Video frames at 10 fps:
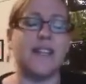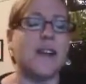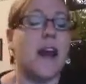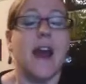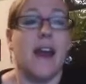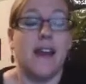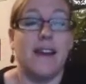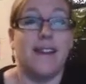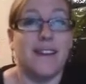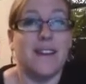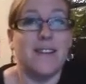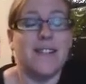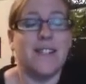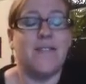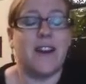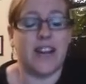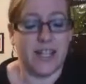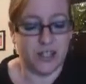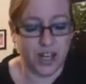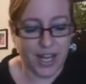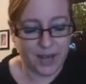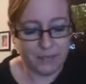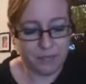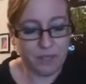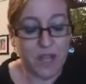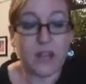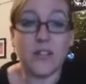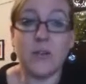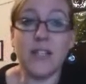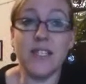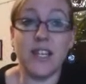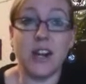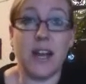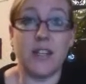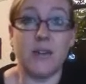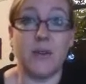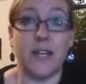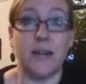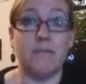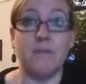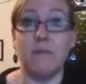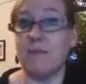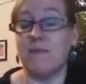And it's very intricate. So this year I told him,